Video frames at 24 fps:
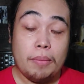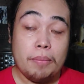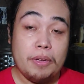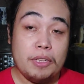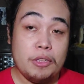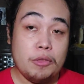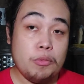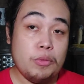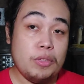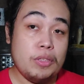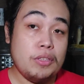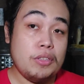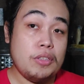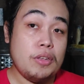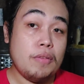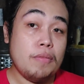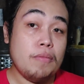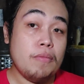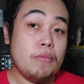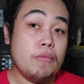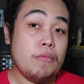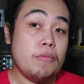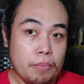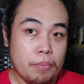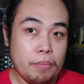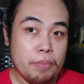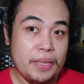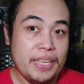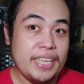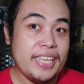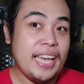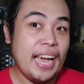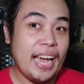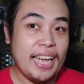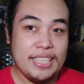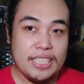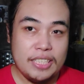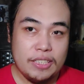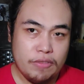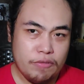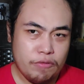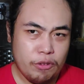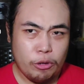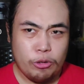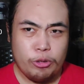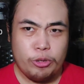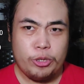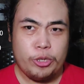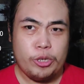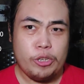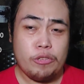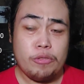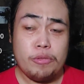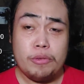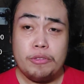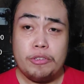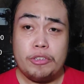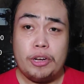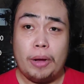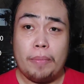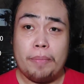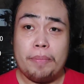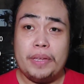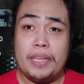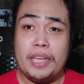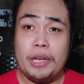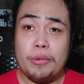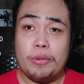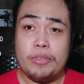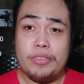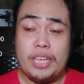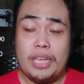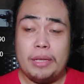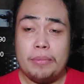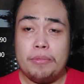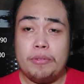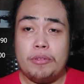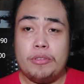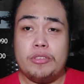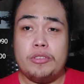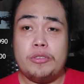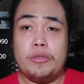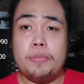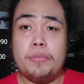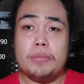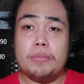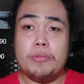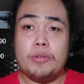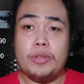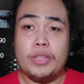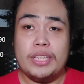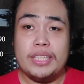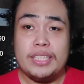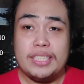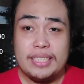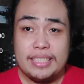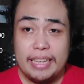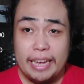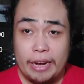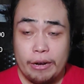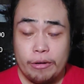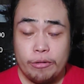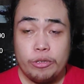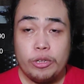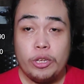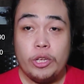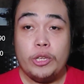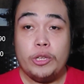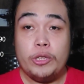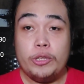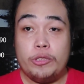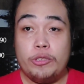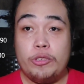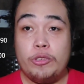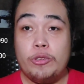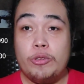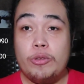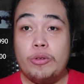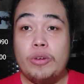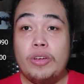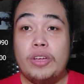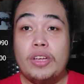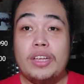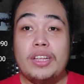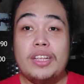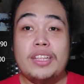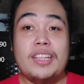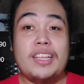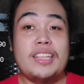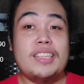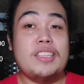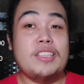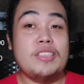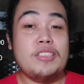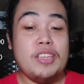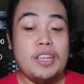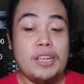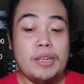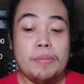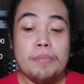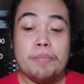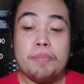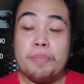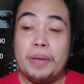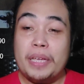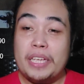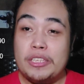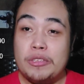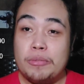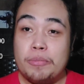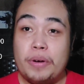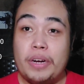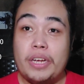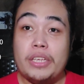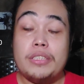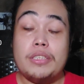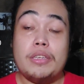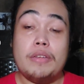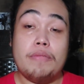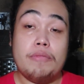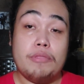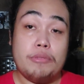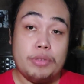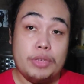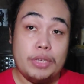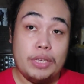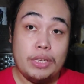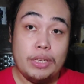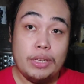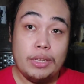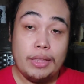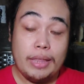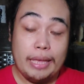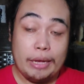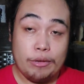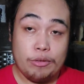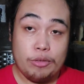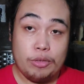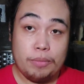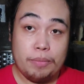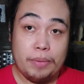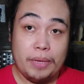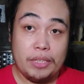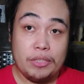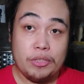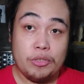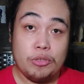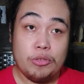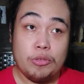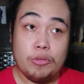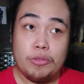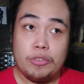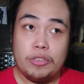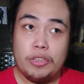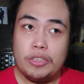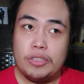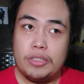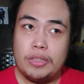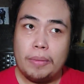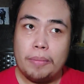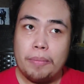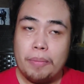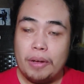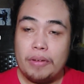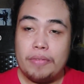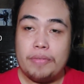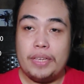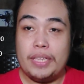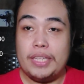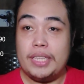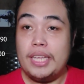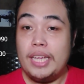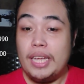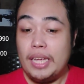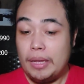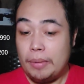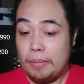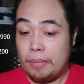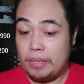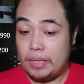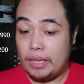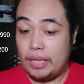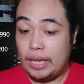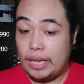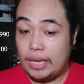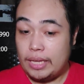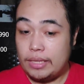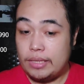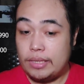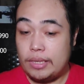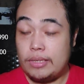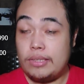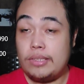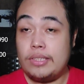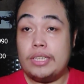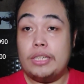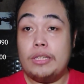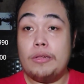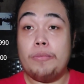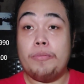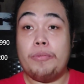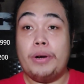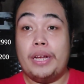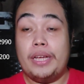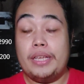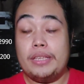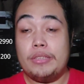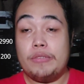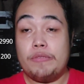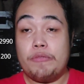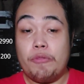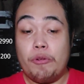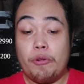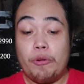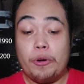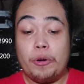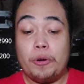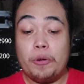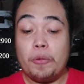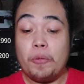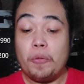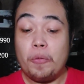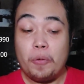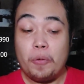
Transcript: But with some begotten vouchers from Shopee, I was able to mull it down to at the same base price of 3,000 pesos or just above it, but it's a steal price for